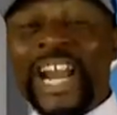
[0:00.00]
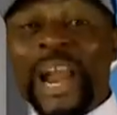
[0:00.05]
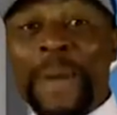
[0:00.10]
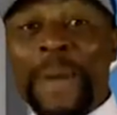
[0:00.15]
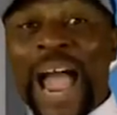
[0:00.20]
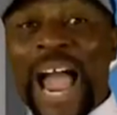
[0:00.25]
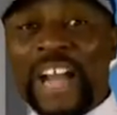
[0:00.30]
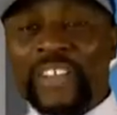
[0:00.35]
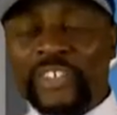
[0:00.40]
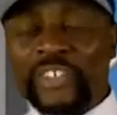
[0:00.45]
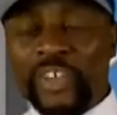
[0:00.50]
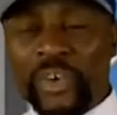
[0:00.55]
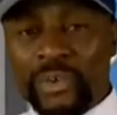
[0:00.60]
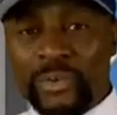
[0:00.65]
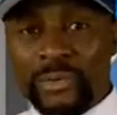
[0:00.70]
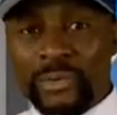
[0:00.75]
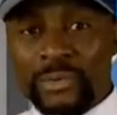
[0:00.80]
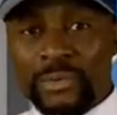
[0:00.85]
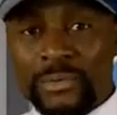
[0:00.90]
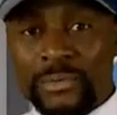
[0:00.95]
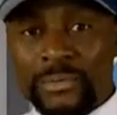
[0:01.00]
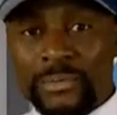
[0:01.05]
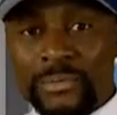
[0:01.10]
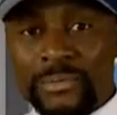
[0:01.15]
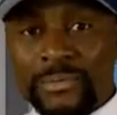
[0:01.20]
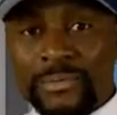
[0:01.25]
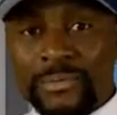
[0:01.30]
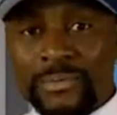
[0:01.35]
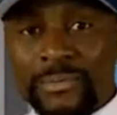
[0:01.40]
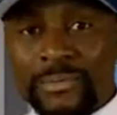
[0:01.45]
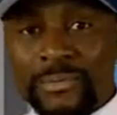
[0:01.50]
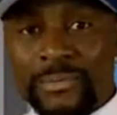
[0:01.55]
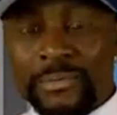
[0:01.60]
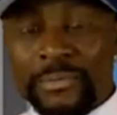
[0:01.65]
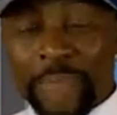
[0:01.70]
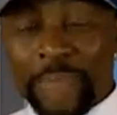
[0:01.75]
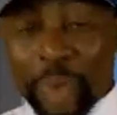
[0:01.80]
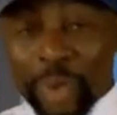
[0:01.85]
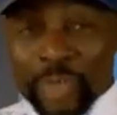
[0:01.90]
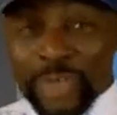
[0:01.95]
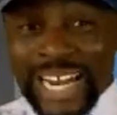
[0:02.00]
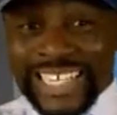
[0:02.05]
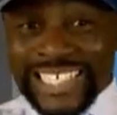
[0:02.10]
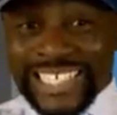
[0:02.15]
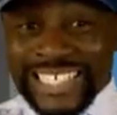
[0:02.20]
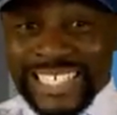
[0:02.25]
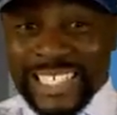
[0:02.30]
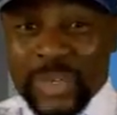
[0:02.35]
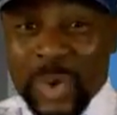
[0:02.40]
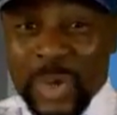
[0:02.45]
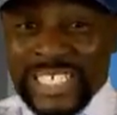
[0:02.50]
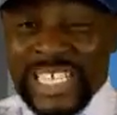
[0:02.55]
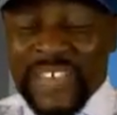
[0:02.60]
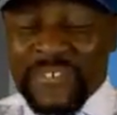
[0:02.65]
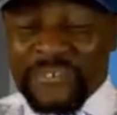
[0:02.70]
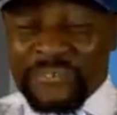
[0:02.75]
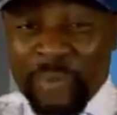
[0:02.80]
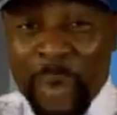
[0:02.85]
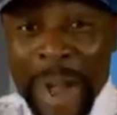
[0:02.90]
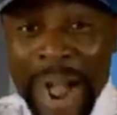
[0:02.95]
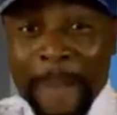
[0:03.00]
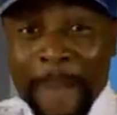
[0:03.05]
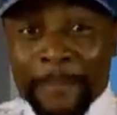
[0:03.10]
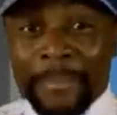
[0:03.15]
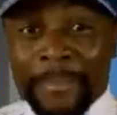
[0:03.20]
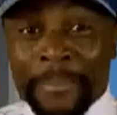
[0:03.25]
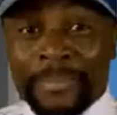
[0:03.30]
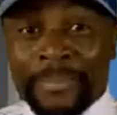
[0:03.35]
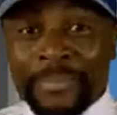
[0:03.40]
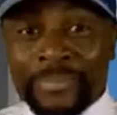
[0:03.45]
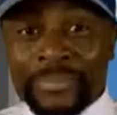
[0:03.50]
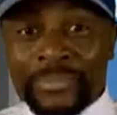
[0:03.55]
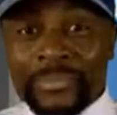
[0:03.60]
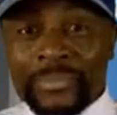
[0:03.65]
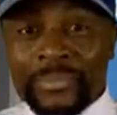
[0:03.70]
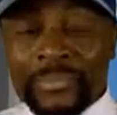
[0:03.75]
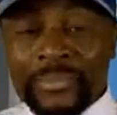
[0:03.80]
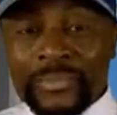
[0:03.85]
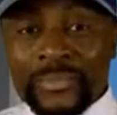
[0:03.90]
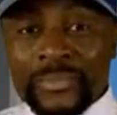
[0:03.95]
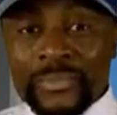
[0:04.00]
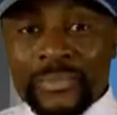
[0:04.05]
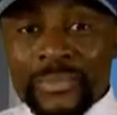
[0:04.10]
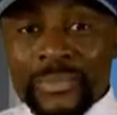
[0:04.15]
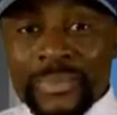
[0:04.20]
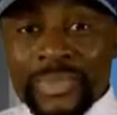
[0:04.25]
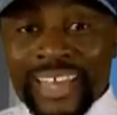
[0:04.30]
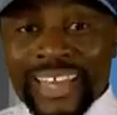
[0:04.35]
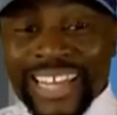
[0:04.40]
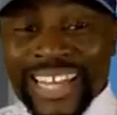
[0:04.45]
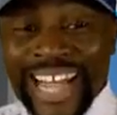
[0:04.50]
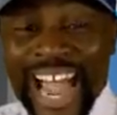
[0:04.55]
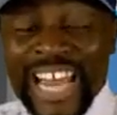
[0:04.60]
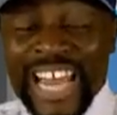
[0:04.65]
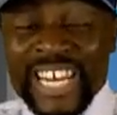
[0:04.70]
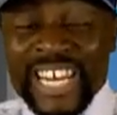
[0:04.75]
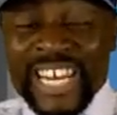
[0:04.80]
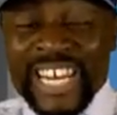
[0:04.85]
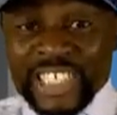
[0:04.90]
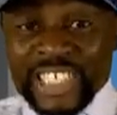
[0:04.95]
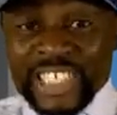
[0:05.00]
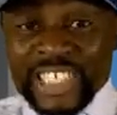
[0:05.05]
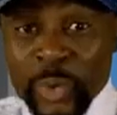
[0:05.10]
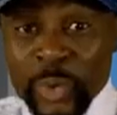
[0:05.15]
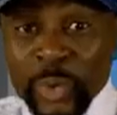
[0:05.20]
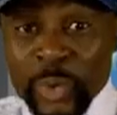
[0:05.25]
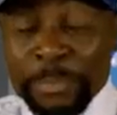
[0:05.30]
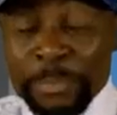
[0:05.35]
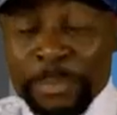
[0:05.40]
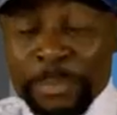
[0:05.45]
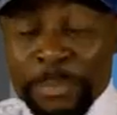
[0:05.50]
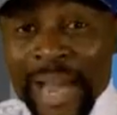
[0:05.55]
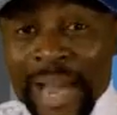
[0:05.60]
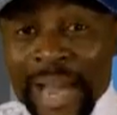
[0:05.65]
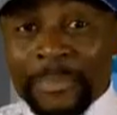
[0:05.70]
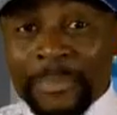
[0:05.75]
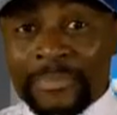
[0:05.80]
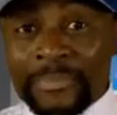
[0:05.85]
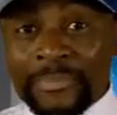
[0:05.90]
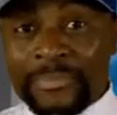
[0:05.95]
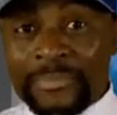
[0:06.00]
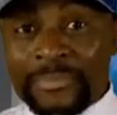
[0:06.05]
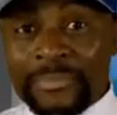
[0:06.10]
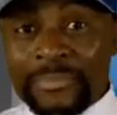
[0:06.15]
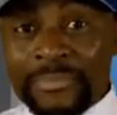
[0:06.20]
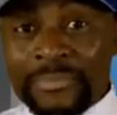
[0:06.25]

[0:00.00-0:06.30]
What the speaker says: Na general by action. Because na the COT the form the kind nation where they build them,